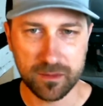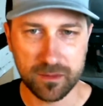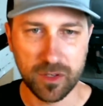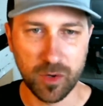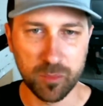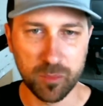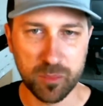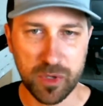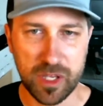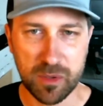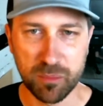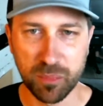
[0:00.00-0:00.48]

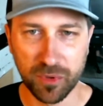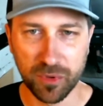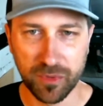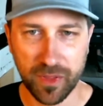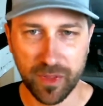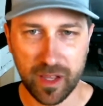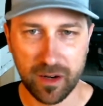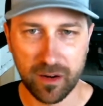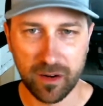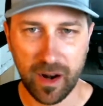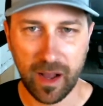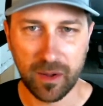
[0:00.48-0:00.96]
people
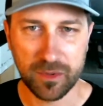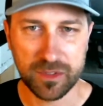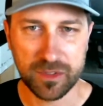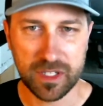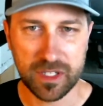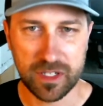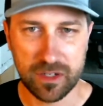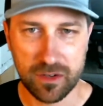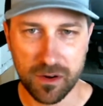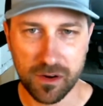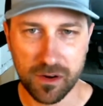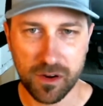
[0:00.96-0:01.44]
that are
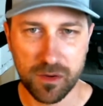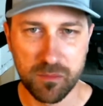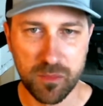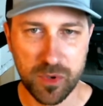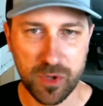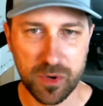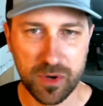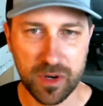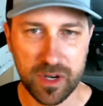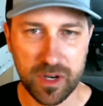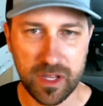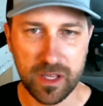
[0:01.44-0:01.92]
outside of your
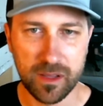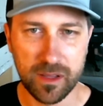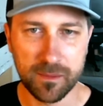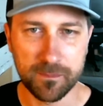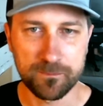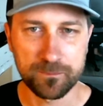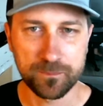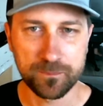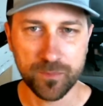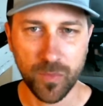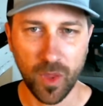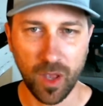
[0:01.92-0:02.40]
community
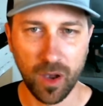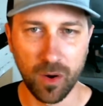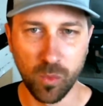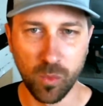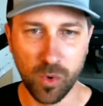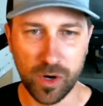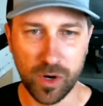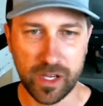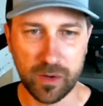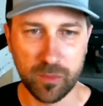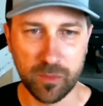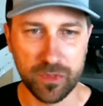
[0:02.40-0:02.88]

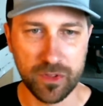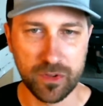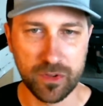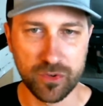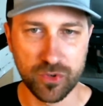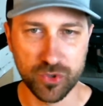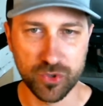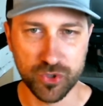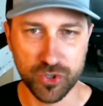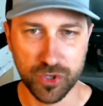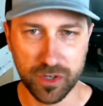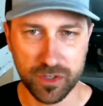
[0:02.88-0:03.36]
working within
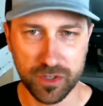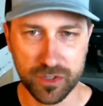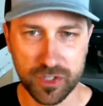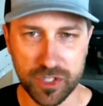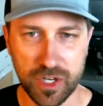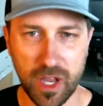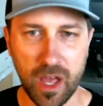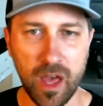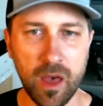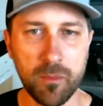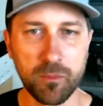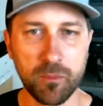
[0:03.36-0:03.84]
your church,
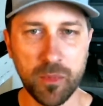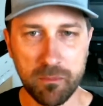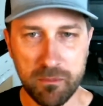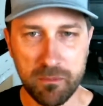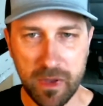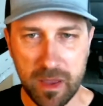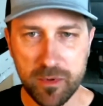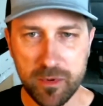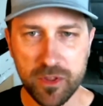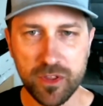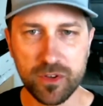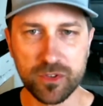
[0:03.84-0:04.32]
but
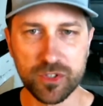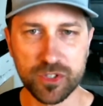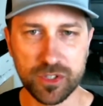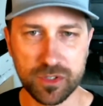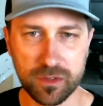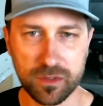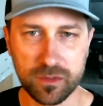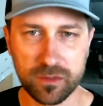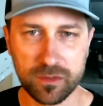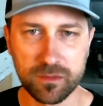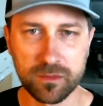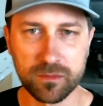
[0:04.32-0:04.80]
maybe there's
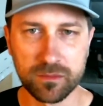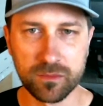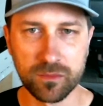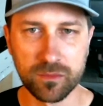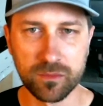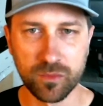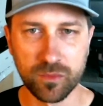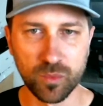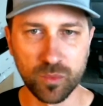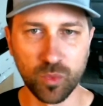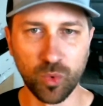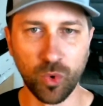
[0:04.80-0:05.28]
certain
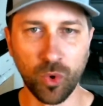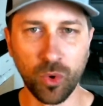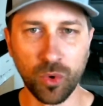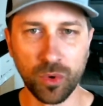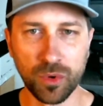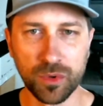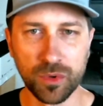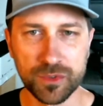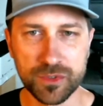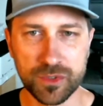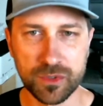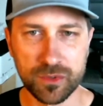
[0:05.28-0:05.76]

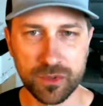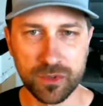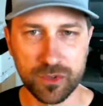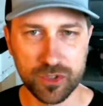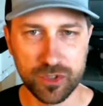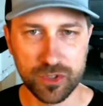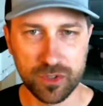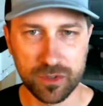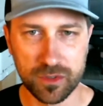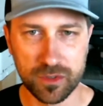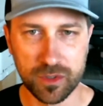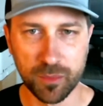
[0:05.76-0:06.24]
roles, or
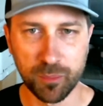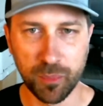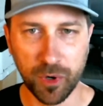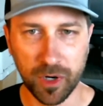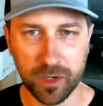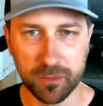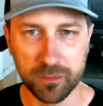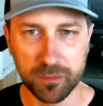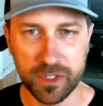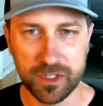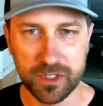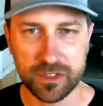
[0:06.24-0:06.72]
there's certain
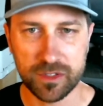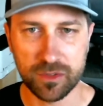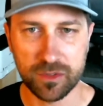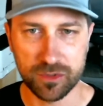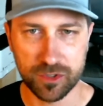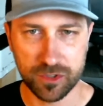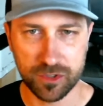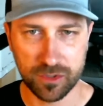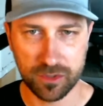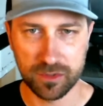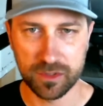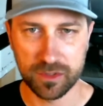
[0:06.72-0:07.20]
departments or
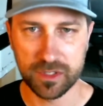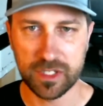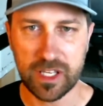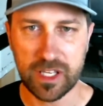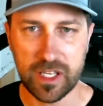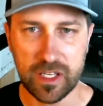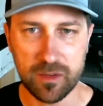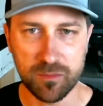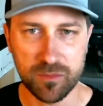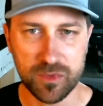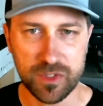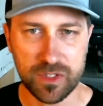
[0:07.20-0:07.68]
certain
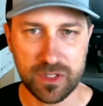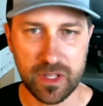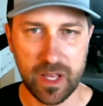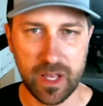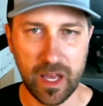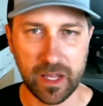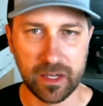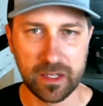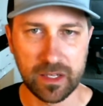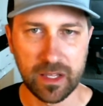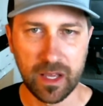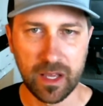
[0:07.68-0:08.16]
teams
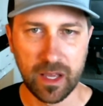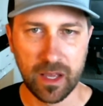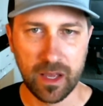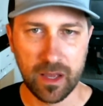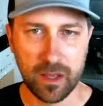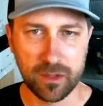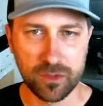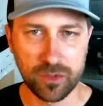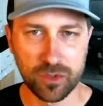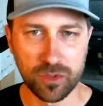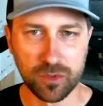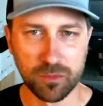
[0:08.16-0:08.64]
that
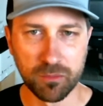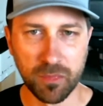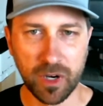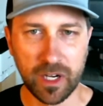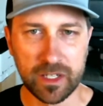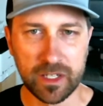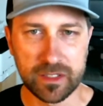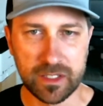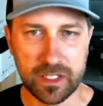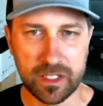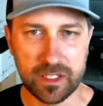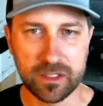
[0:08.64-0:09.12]
you
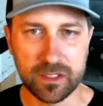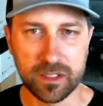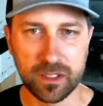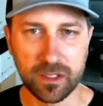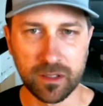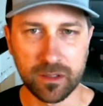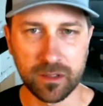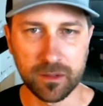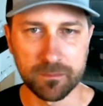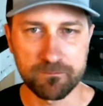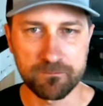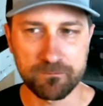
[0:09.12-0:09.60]
might need
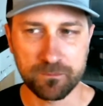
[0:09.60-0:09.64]
to